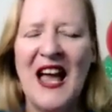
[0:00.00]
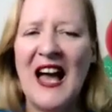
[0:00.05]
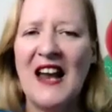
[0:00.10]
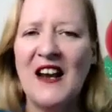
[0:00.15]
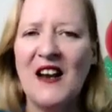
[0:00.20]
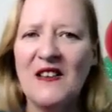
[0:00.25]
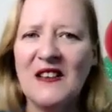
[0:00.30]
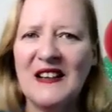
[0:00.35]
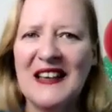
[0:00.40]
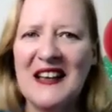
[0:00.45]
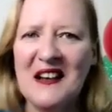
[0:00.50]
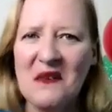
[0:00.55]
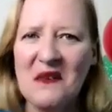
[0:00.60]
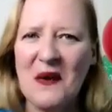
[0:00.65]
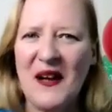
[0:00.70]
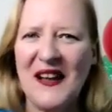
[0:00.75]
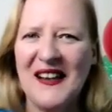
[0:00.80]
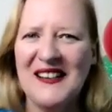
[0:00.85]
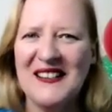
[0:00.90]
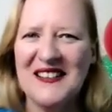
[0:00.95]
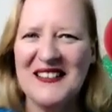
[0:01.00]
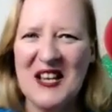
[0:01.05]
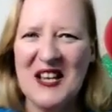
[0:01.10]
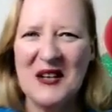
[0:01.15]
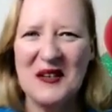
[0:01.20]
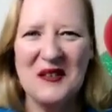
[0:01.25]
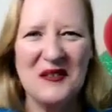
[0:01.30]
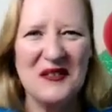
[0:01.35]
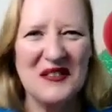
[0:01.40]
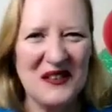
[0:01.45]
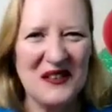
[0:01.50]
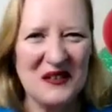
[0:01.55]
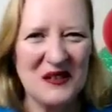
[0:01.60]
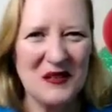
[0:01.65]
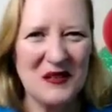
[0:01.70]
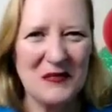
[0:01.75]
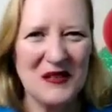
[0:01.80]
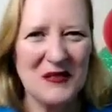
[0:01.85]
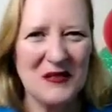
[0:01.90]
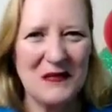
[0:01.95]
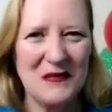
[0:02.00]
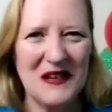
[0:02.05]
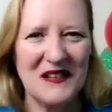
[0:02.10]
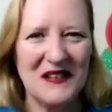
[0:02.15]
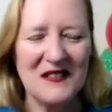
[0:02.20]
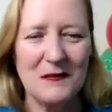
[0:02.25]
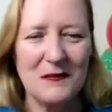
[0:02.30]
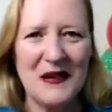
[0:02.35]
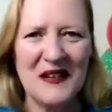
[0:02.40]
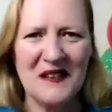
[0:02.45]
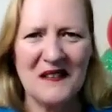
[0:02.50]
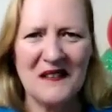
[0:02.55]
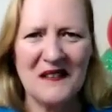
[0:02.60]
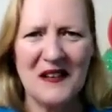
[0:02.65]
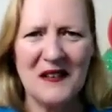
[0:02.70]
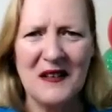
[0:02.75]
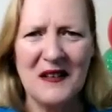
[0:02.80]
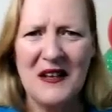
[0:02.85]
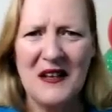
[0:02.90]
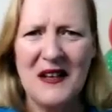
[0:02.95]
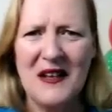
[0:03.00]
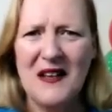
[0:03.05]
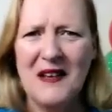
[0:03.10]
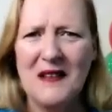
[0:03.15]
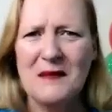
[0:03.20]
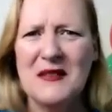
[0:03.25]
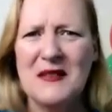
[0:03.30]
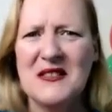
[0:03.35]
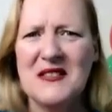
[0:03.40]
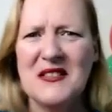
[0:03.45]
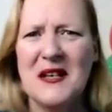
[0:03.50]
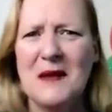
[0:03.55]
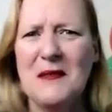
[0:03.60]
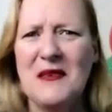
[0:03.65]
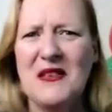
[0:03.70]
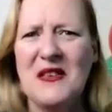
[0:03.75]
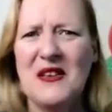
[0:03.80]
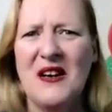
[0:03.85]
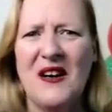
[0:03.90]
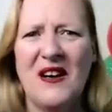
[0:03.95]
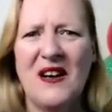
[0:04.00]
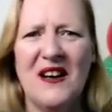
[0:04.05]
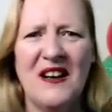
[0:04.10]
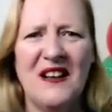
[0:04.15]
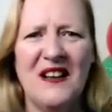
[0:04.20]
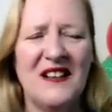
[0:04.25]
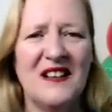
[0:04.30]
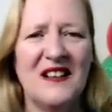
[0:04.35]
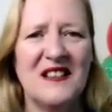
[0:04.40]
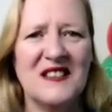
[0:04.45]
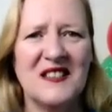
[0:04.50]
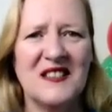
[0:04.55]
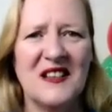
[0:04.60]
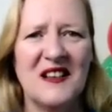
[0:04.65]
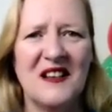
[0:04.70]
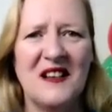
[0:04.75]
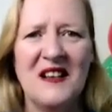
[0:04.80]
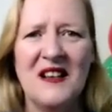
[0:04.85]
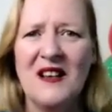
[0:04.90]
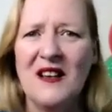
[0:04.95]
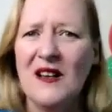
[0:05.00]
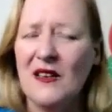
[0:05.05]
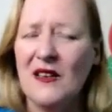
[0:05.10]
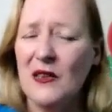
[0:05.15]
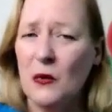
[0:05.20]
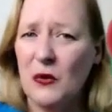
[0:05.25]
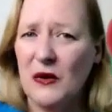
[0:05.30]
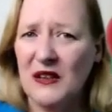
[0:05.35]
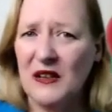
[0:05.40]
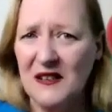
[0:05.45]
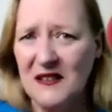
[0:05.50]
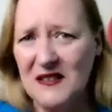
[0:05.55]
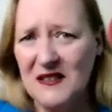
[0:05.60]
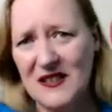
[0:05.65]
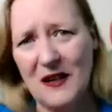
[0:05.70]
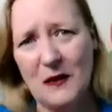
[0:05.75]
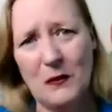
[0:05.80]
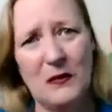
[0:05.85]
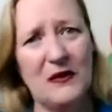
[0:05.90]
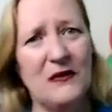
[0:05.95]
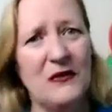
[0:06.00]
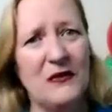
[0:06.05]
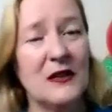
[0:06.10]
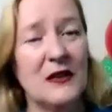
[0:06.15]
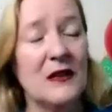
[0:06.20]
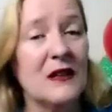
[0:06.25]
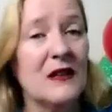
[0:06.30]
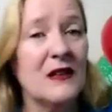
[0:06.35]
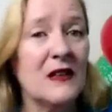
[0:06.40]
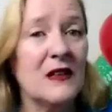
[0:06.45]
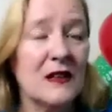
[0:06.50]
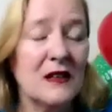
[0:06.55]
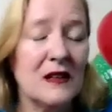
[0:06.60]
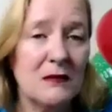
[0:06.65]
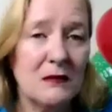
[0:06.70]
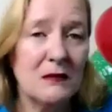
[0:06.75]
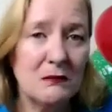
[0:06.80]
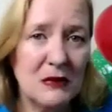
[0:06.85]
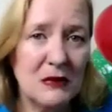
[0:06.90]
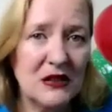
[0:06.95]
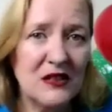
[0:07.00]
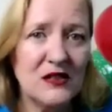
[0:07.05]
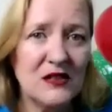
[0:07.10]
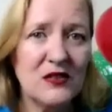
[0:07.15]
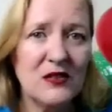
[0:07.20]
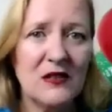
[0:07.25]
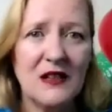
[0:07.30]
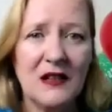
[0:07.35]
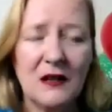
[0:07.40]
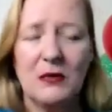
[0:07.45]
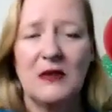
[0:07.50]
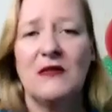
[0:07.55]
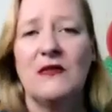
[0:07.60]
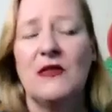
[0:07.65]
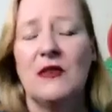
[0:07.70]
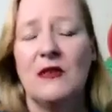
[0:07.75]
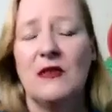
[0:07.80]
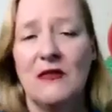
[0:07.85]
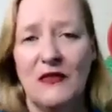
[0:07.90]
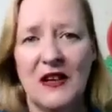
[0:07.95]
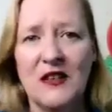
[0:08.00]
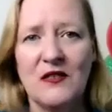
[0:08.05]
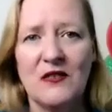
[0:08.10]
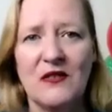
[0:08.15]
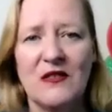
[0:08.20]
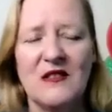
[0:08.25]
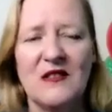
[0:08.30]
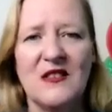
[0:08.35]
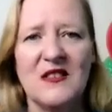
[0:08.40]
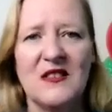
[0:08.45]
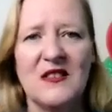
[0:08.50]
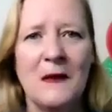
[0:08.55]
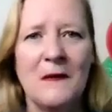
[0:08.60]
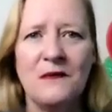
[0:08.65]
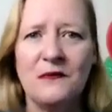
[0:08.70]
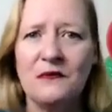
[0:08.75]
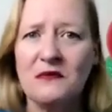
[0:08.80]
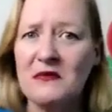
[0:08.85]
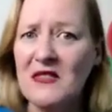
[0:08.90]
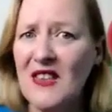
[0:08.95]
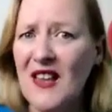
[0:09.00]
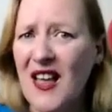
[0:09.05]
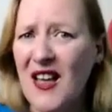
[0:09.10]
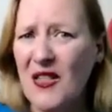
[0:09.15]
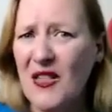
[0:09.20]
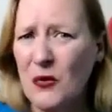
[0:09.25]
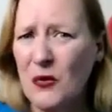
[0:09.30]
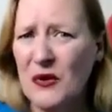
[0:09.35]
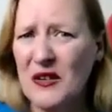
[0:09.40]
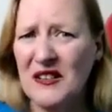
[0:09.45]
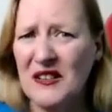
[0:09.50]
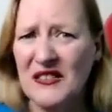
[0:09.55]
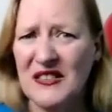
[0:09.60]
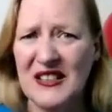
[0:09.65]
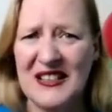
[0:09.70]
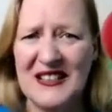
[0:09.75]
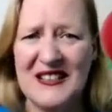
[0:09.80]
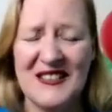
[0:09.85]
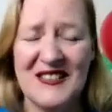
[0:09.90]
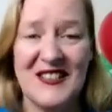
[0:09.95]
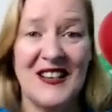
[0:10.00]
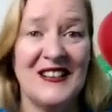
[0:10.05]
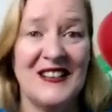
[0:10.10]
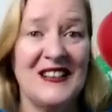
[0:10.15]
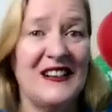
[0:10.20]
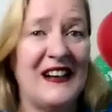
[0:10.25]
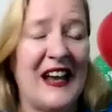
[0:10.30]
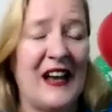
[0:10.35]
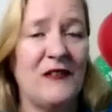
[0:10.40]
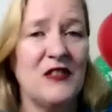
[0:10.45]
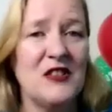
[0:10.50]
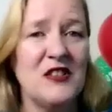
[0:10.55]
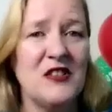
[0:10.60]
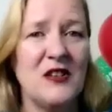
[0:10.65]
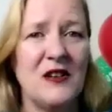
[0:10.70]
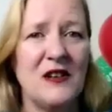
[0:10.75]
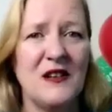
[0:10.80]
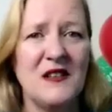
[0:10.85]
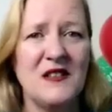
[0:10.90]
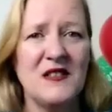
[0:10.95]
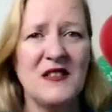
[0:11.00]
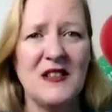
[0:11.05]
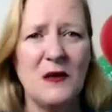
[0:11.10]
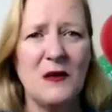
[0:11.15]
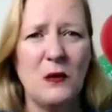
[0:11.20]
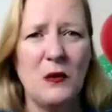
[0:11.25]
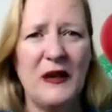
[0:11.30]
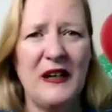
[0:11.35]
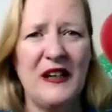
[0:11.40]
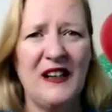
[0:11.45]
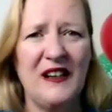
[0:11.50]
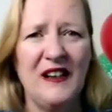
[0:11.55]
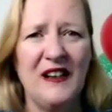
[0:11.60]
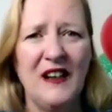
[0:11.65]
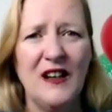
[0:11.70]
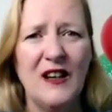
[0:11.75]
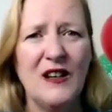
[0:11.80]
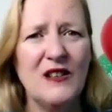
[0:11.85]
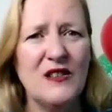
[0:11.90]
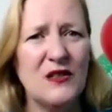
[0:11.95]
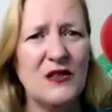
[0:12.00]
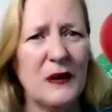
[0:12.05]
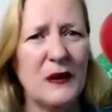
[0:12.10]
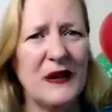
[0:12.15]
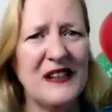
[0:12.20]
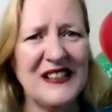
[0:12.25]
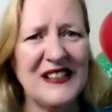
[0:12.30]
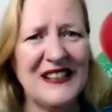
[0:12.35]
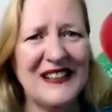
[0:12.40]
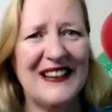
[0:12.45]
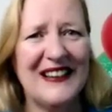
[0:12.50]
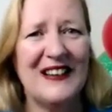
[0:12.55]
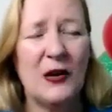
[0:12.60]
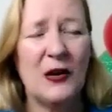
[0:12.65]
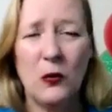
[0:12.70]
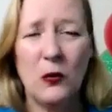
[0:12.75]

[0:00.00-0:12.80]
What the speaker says: And I'll get Wayne to tell you a little bit about his background. But some of the highlights are the work he's done with the military, with the veterans, the work that he's done in advertising, winning 28